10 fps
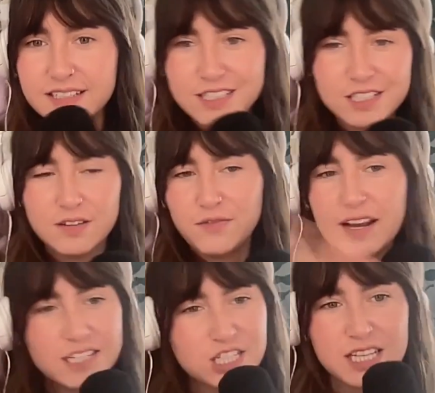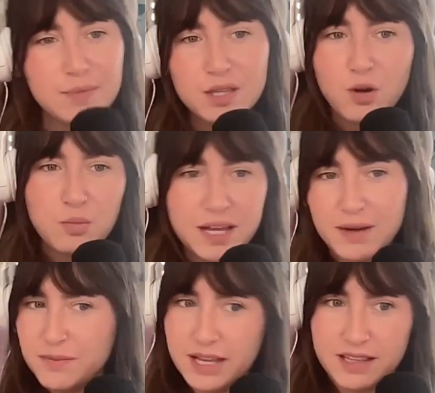Just give me the whole
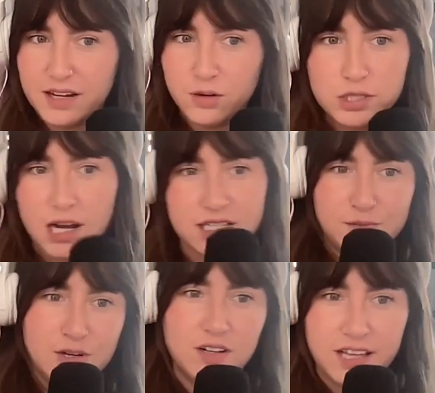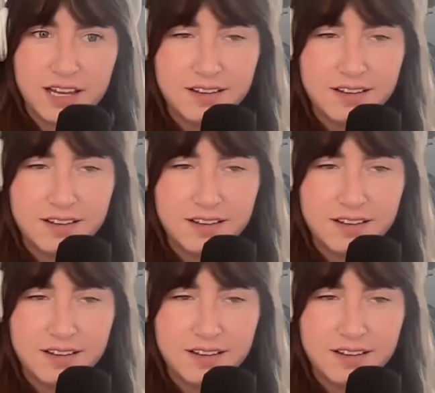play-by-play then. Who's Gossip Girl? Like